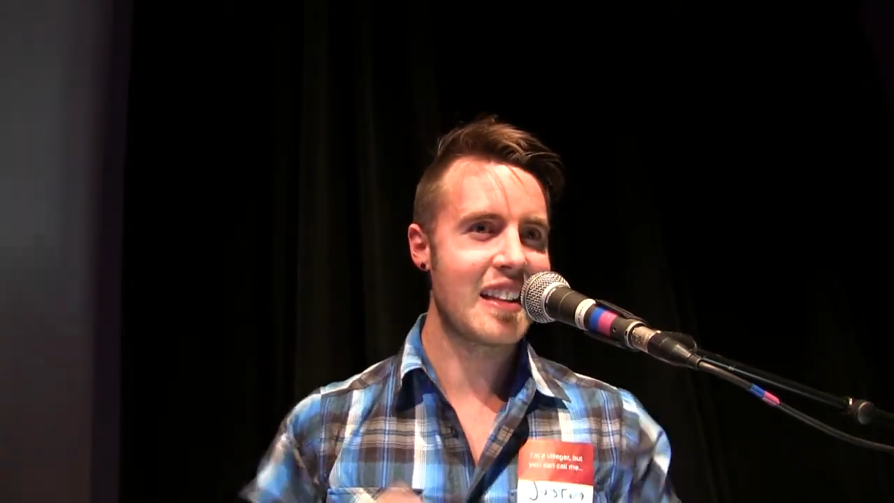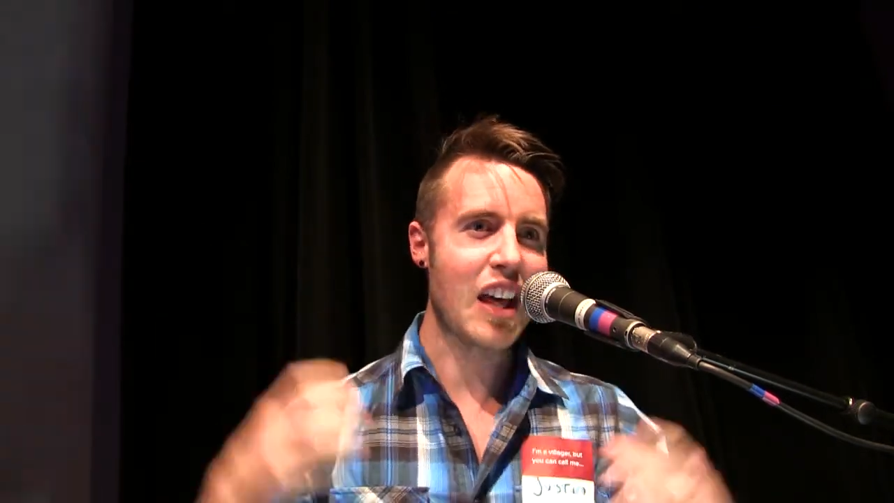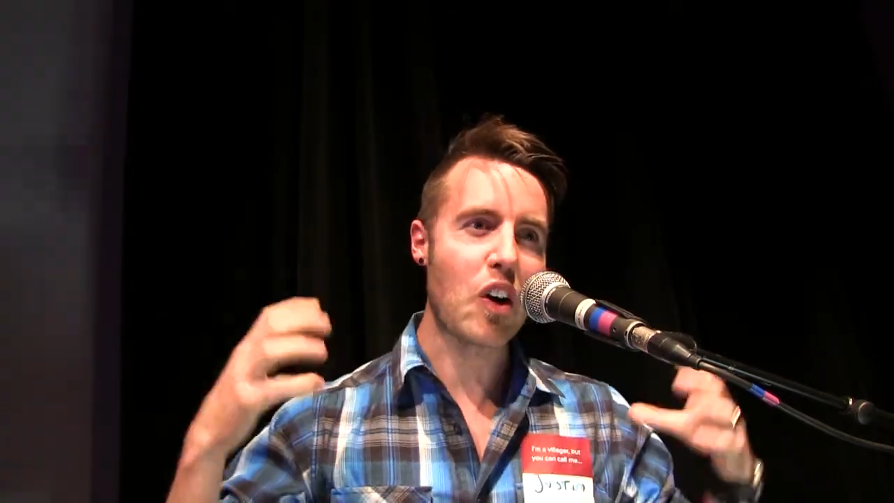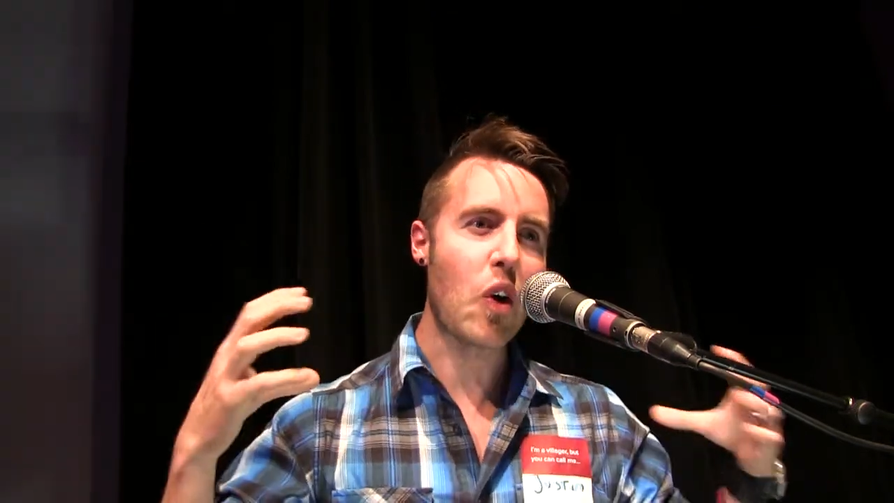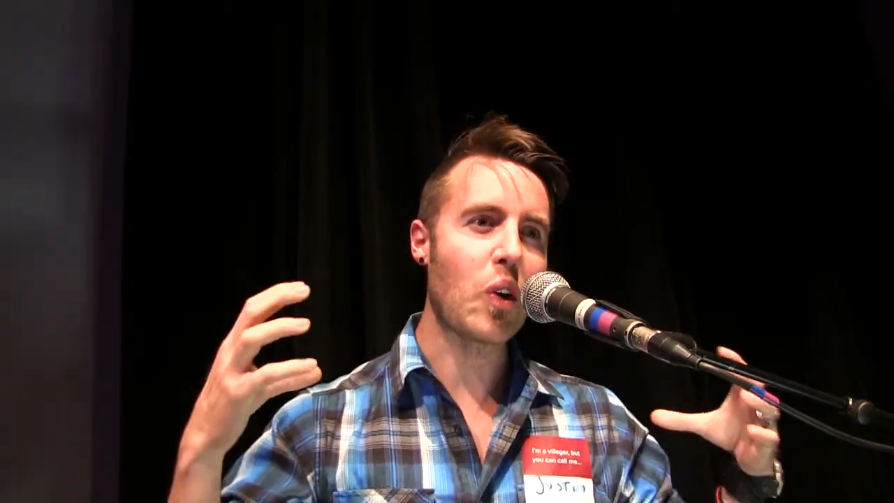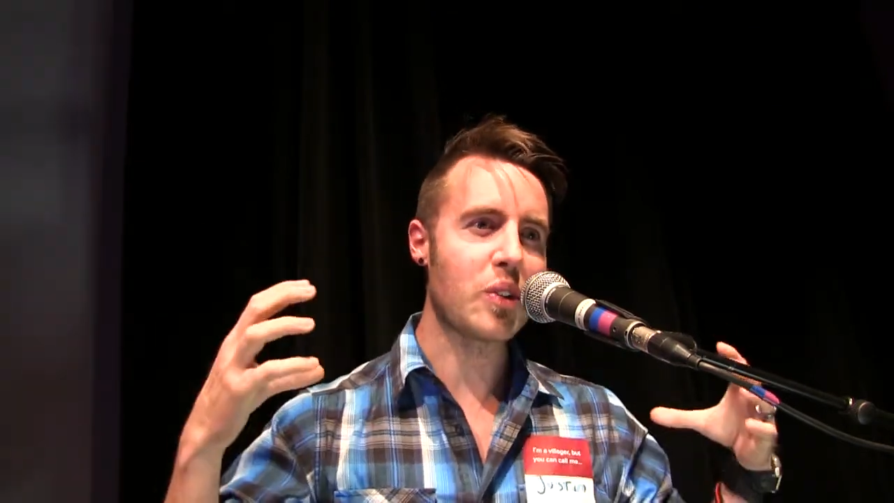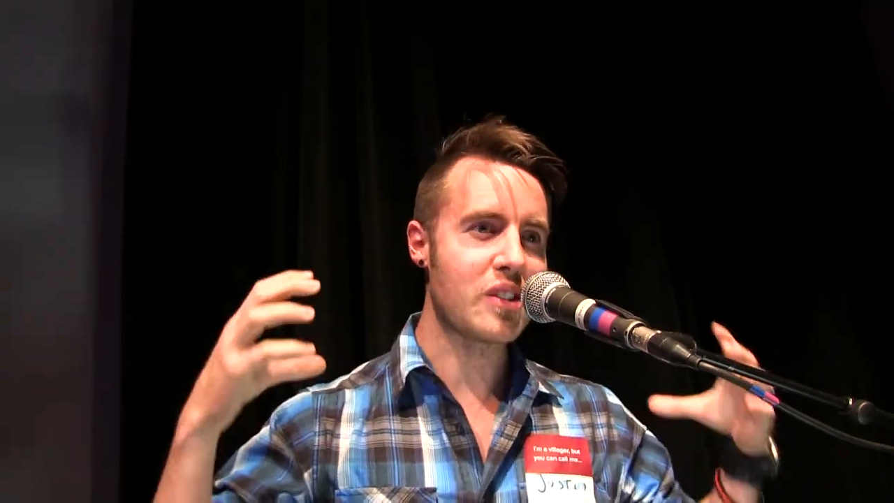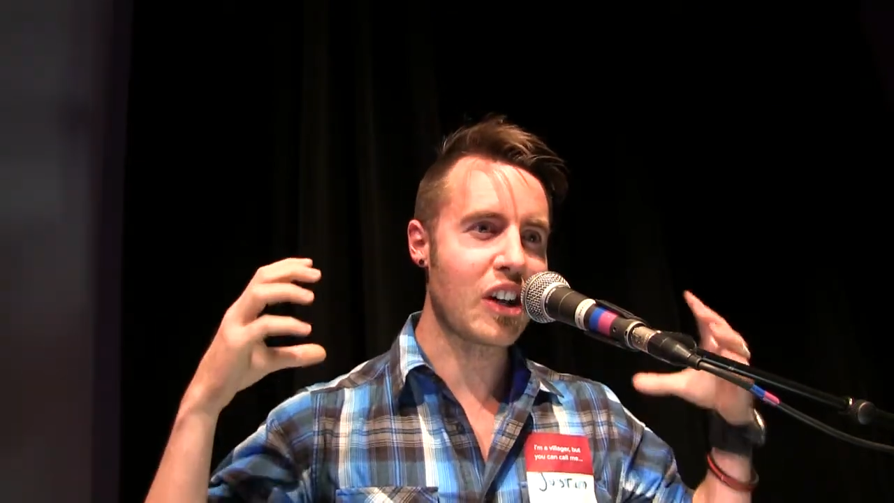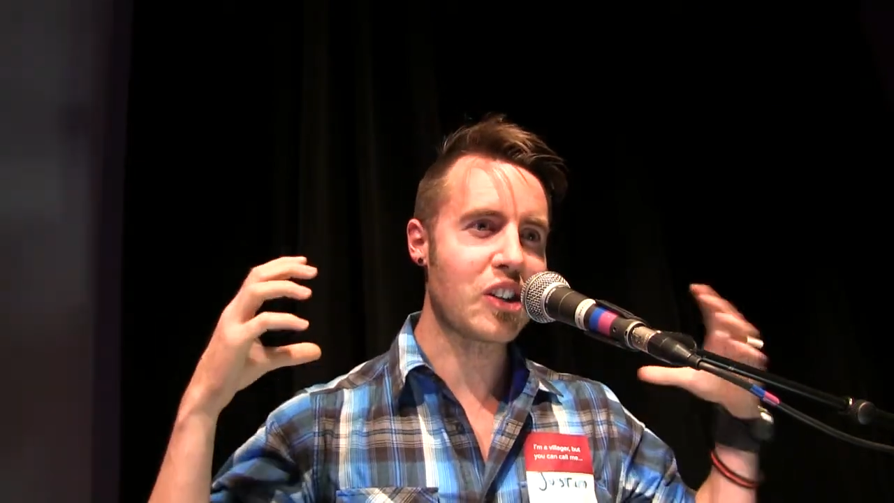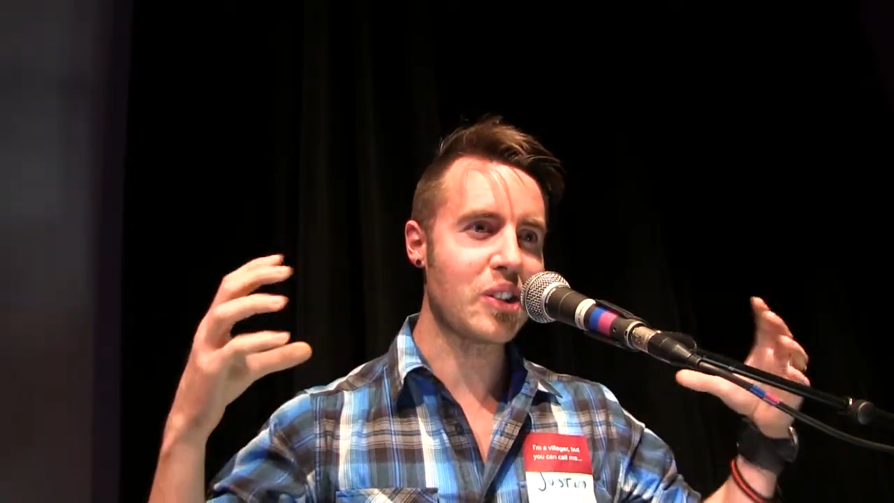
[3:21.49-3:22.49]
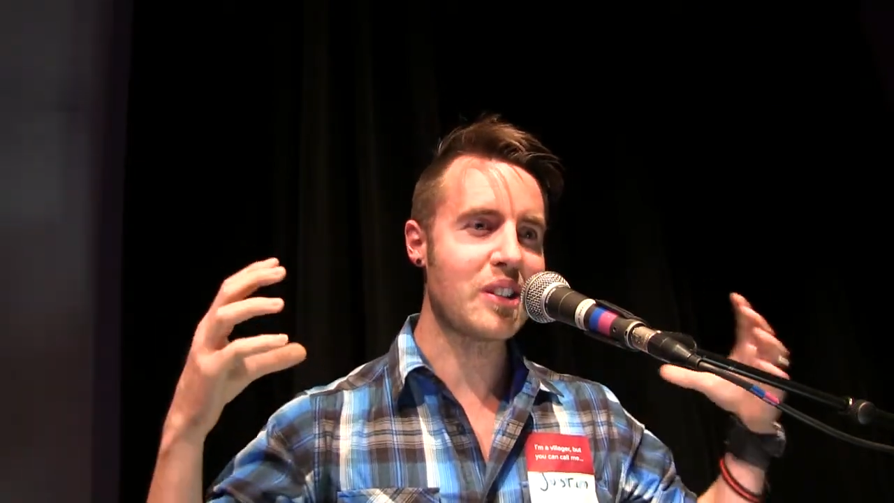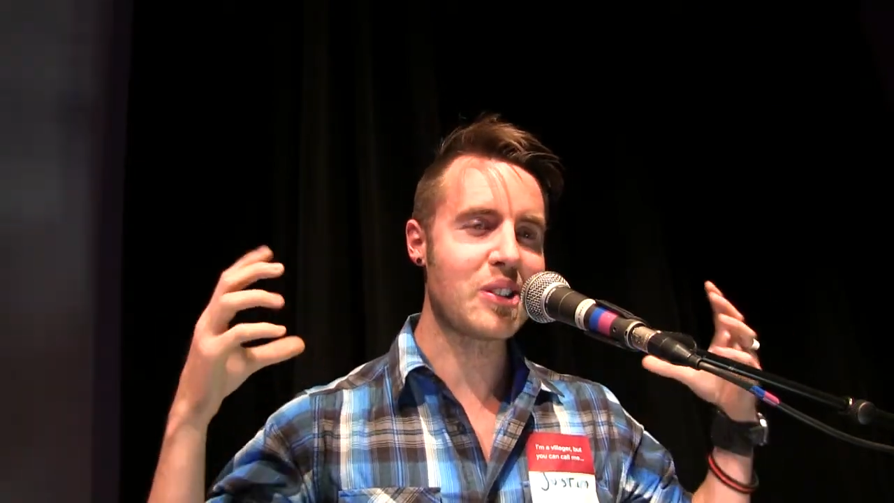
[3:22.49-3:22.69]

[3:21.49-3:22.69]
that holds a good